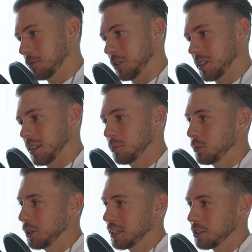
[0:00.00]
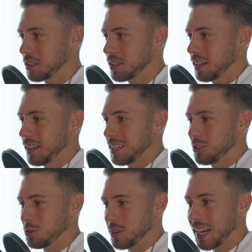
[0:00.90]
For example, we can just
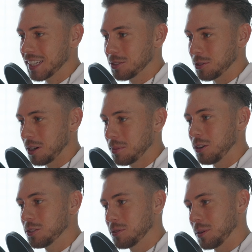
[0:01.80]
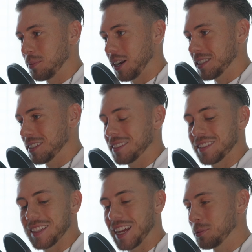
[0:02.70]
drag and drop onto a
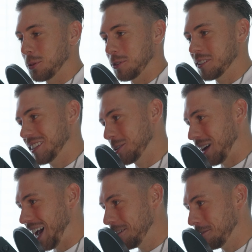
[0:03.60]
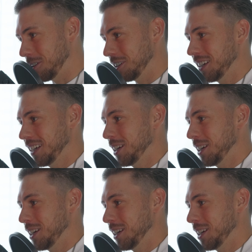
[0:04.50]
button that we wanted to have on,